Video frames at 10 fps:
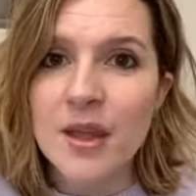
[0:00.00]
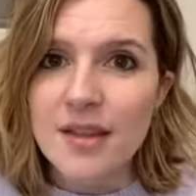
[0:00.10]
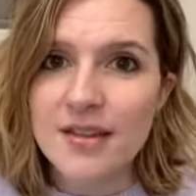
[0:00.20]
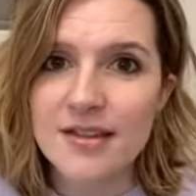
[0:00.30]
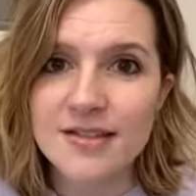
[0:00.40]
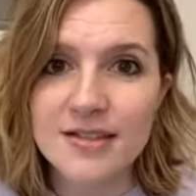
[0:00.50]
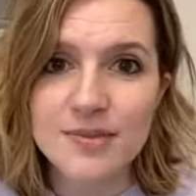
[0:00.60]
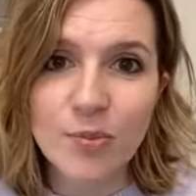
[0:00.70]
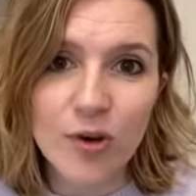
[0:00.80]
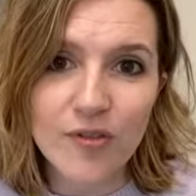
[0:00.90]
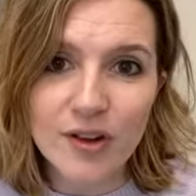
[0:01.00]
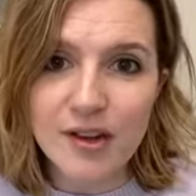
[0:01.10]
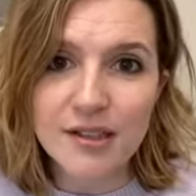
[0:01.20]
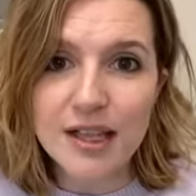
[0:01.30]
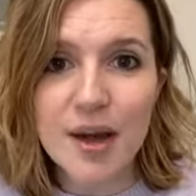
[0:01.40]
This is more of a
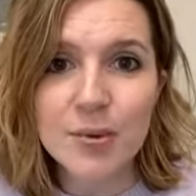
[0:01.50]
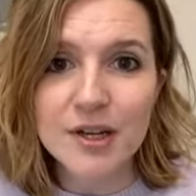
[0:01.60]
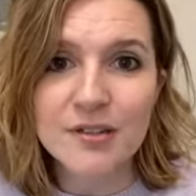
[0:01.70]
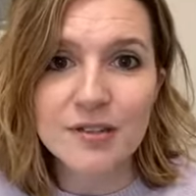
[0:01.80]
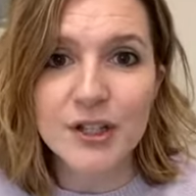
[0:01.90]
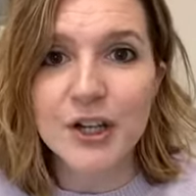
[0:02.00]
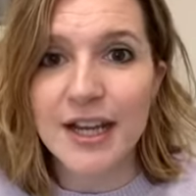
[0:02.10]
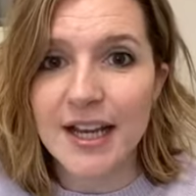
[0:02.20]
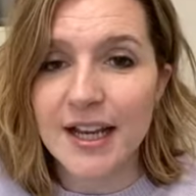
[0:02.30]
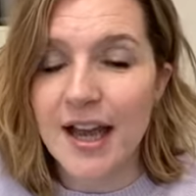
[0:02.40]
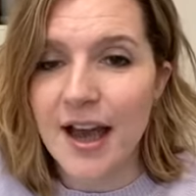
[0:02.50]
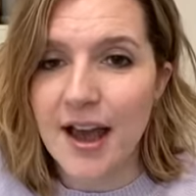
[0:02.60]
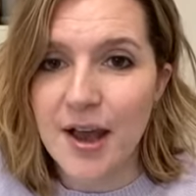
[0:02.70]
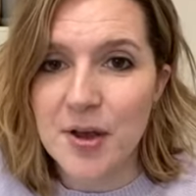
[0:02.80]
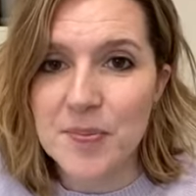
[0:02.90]
collaborative learning,
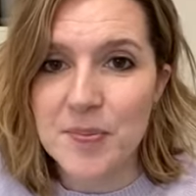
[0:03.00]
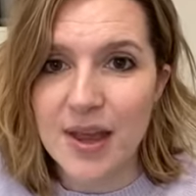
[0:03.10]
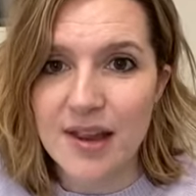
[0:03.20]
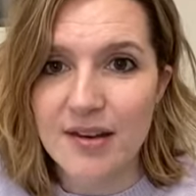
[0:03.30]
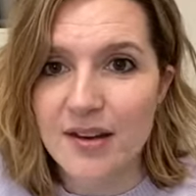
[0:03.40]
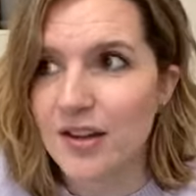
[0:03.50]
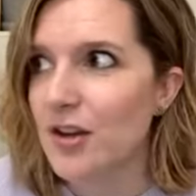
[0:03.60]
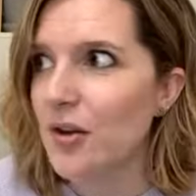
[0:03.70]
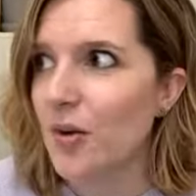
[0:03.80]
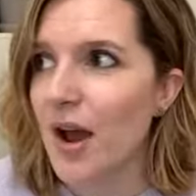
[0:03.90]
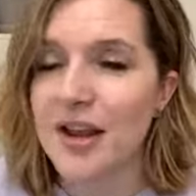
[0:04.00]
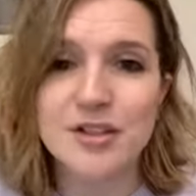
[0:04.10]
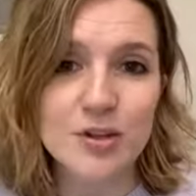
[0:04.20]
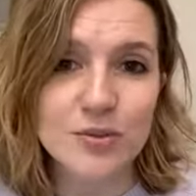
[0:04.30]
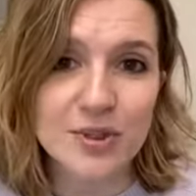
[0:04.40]
and I
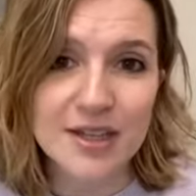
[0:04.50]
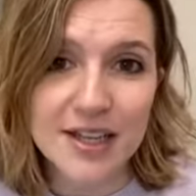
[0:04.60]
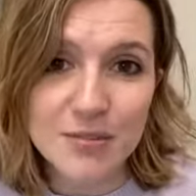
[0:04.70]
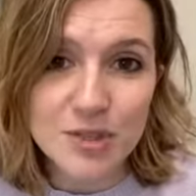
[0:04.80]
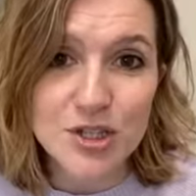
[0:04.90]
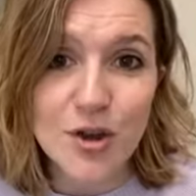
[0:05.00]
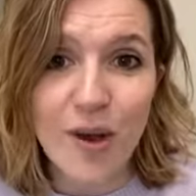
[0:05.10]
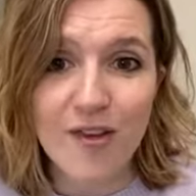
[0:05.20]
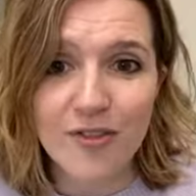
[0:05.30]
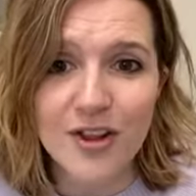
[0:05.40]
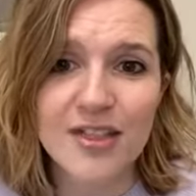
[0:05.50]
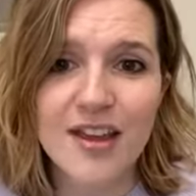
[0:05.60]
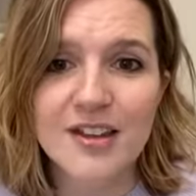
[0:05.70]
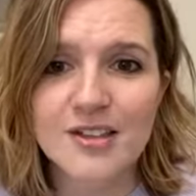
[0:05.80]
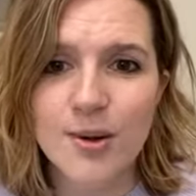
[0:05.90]
don't claim to know
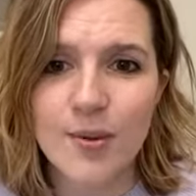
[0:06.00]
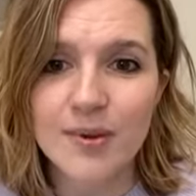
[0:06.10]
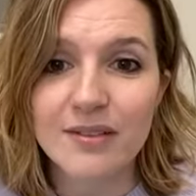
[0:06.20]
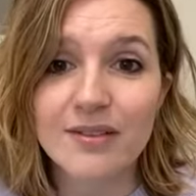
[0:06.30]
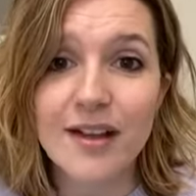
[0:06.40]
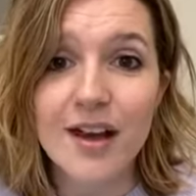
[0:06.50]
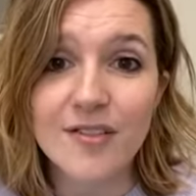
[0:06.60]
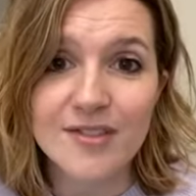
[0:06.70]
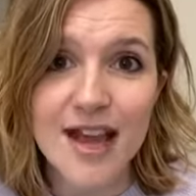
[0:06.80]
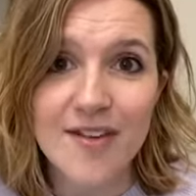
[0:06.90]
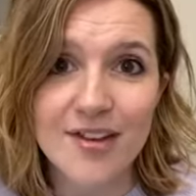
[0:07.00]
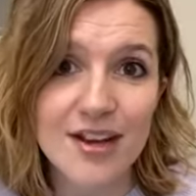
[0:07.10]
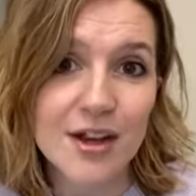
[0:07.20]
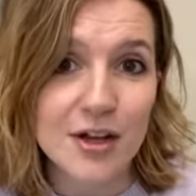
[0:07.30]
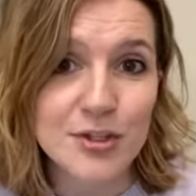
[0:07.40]
everything, so I would love to have any
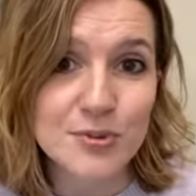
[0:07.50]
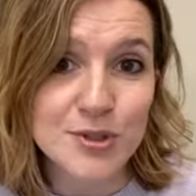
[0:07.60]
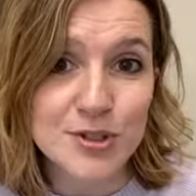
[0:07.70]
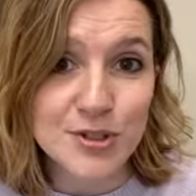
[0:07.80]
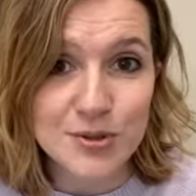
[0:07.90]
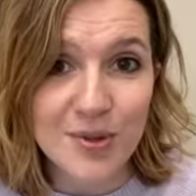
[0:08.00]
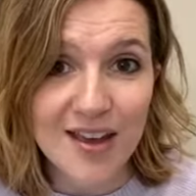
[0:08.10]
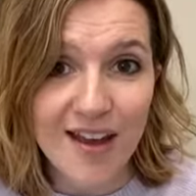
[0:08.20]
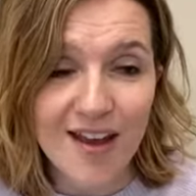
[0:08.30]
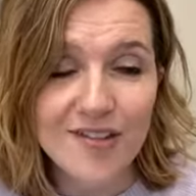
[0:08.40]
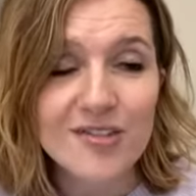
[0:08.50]
contributions you may have.